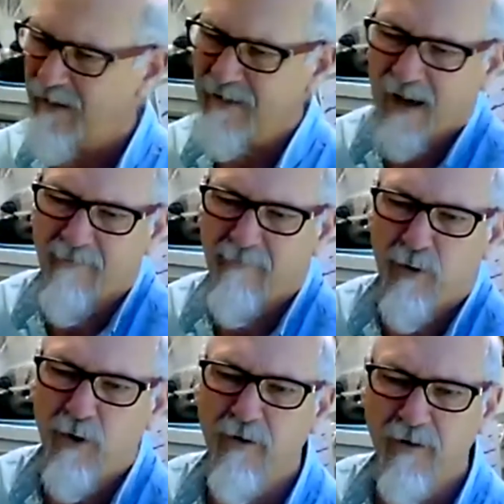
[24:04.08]
How could they have
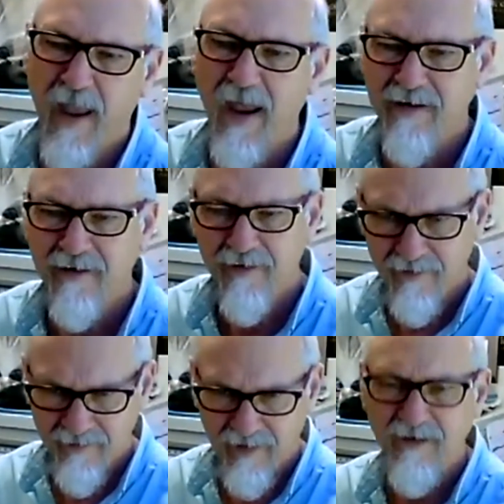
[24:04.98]
improved on
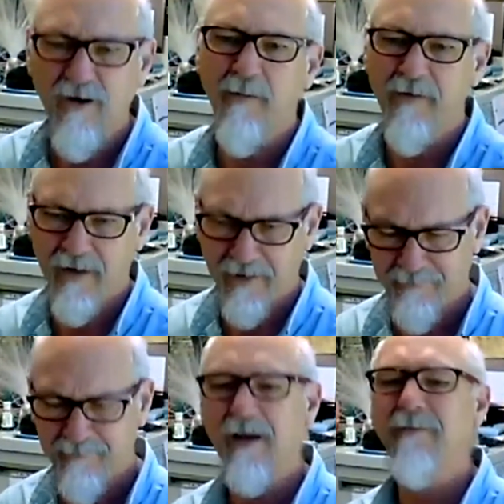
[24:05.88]
that type of thing?
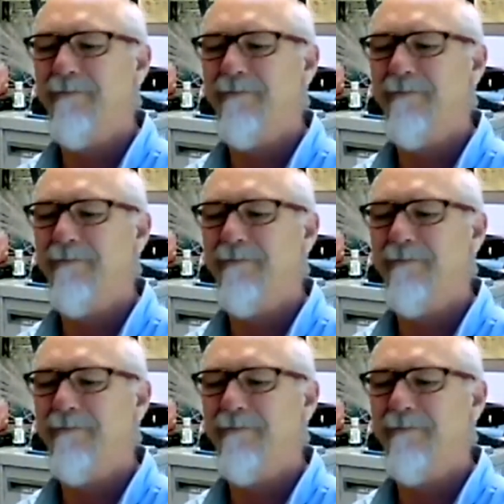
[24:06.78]
Yeah.